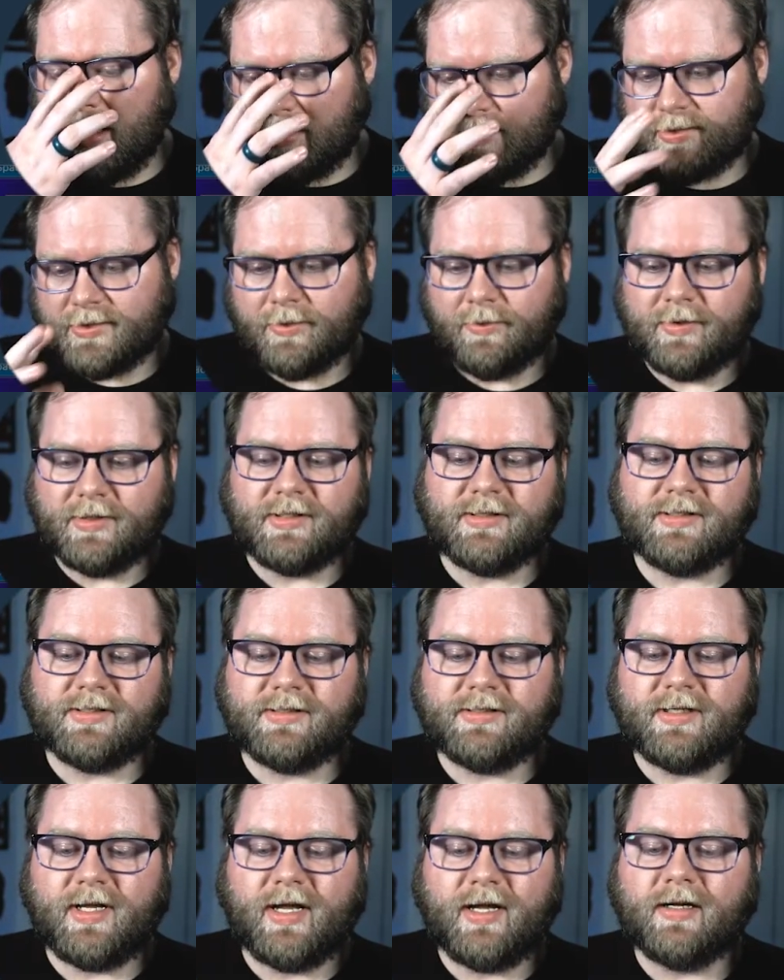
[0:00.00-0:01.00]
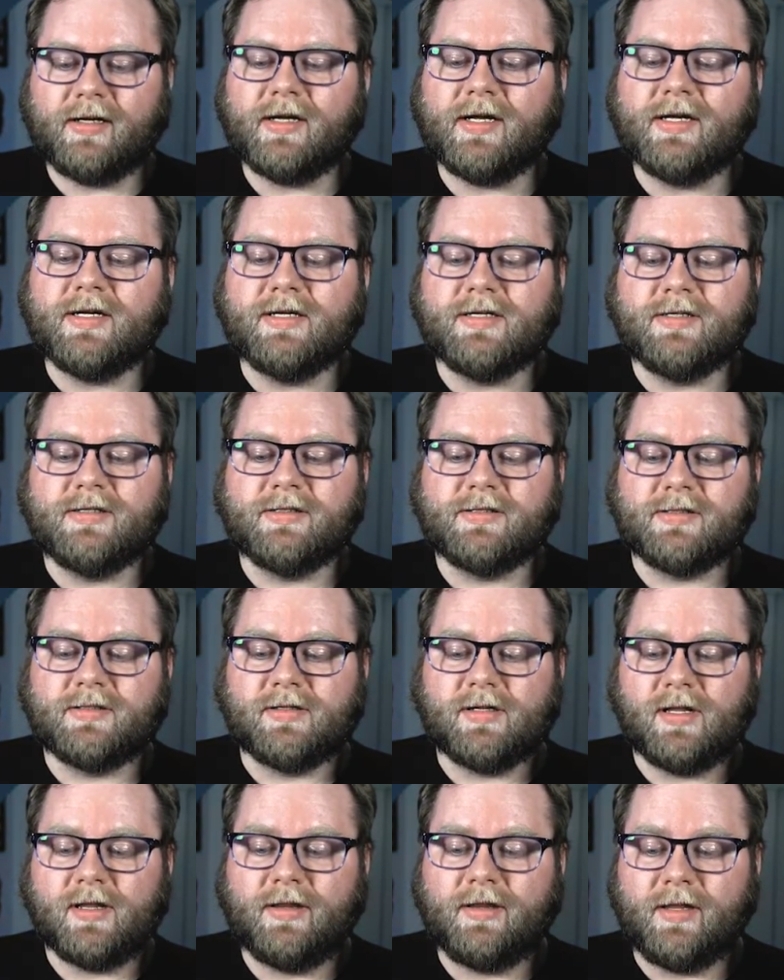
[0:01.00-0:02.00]
So what this is saying is
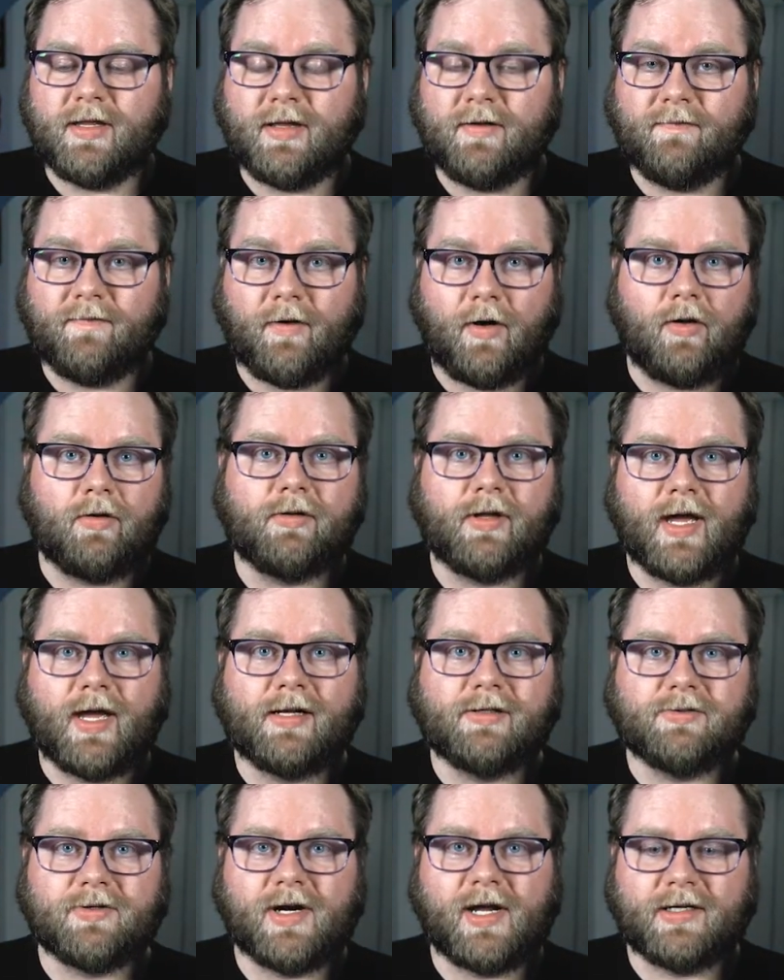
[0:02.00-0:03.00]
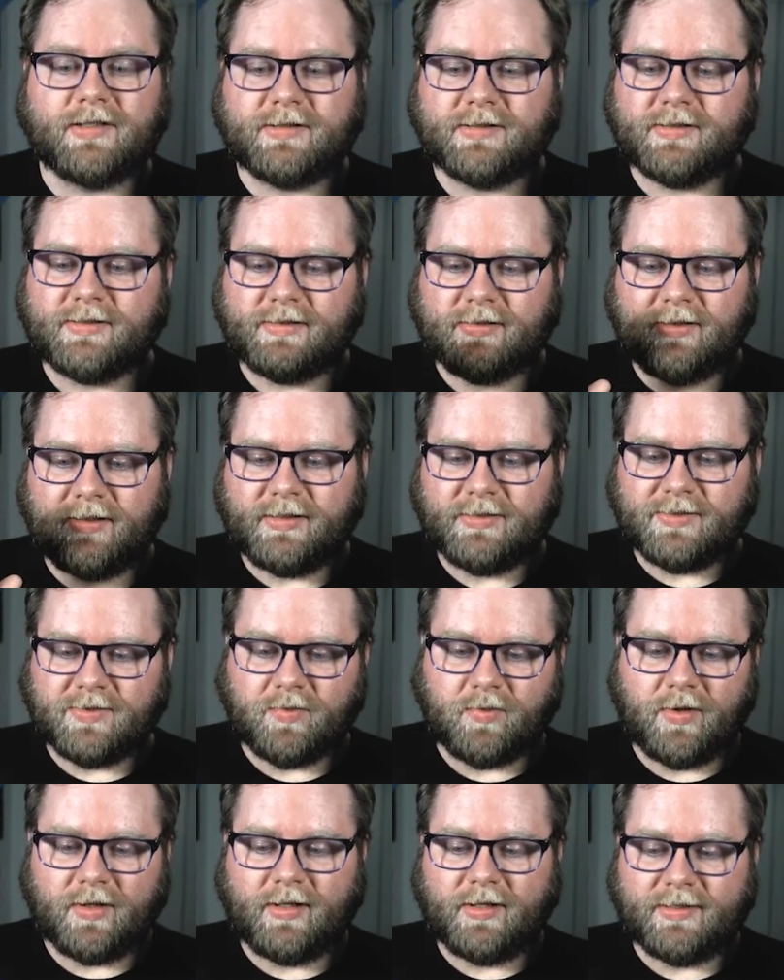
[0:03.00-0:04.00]
the vault address is the
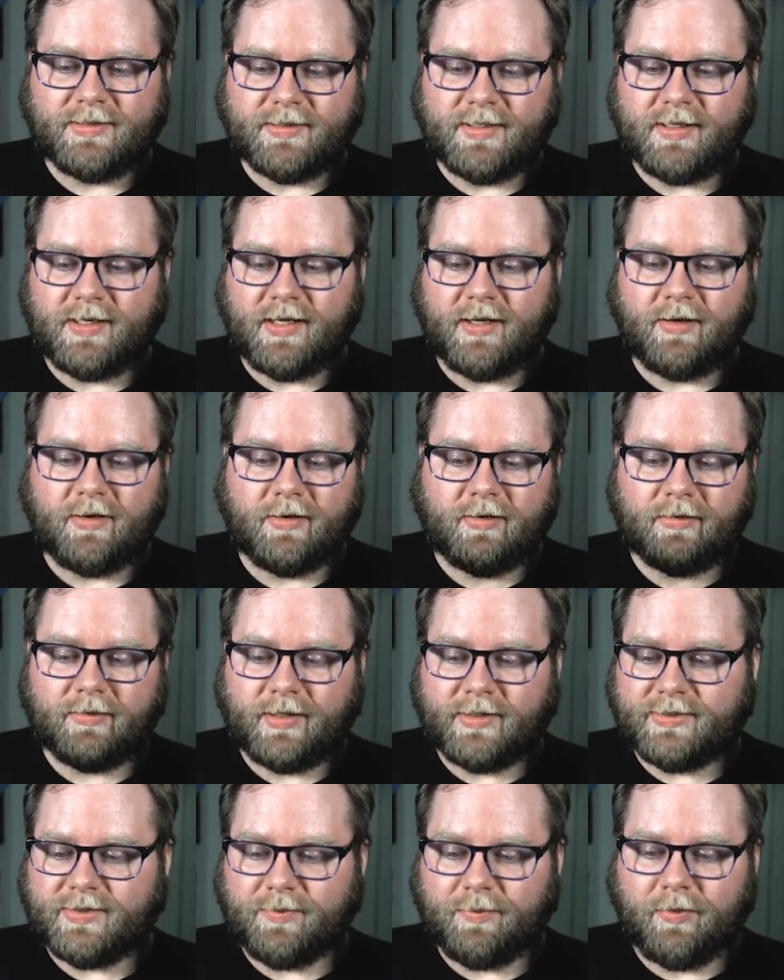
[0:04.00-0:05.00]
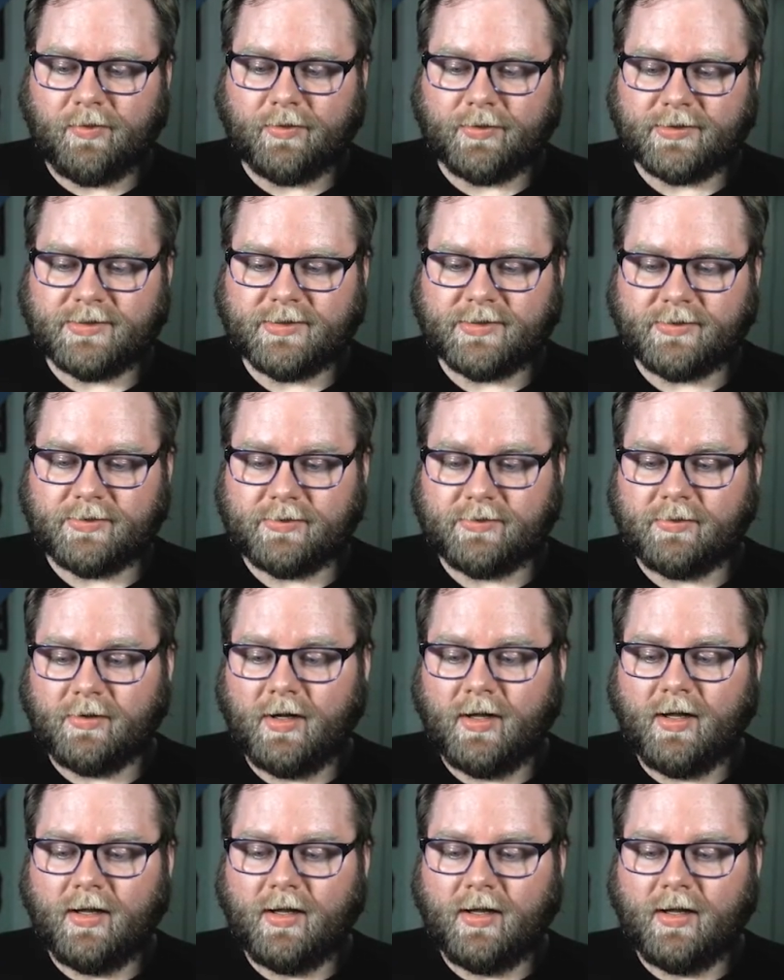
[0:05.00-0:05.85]
one listed here that's the port to.